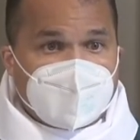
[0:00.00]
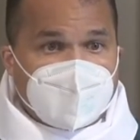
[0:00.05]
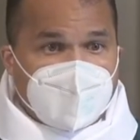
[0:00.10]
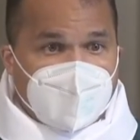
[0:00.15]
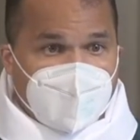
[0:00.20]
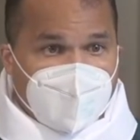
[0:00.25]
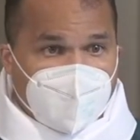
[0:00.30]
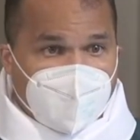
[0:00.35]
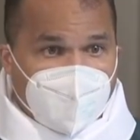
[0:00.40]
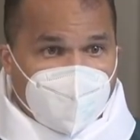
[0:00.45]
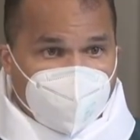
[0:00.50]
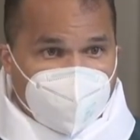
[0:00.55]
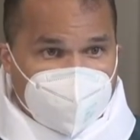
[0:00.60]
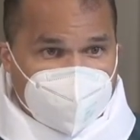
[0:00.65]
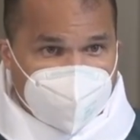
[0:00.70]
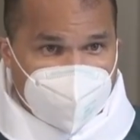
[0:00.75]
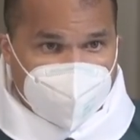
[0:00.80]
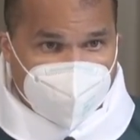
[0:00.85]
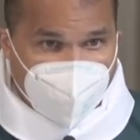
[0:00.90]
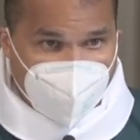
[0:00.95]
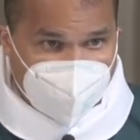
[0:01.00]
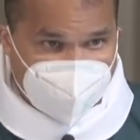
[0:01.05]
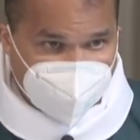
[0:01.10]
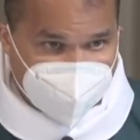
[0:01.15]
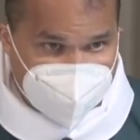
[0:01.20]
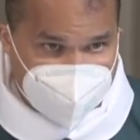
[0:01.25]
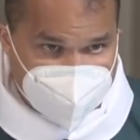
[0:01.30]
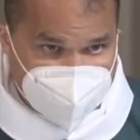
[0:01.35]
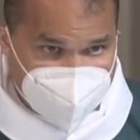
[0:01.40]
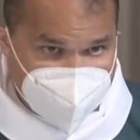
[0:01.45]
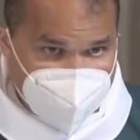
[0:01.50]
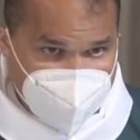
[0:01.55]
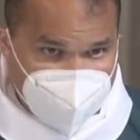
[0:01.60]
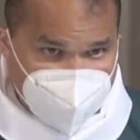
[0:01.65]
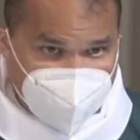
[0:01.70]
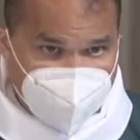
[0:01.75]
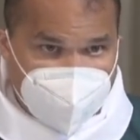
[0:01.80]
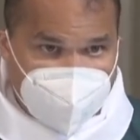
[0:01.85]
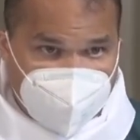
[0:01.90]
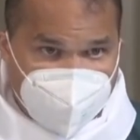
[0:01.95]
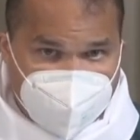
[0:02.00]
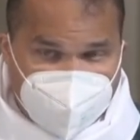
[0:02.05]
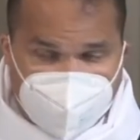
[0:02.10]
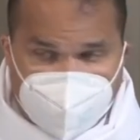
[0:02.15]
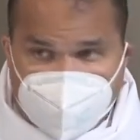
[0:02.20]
And we take our place at his feet today.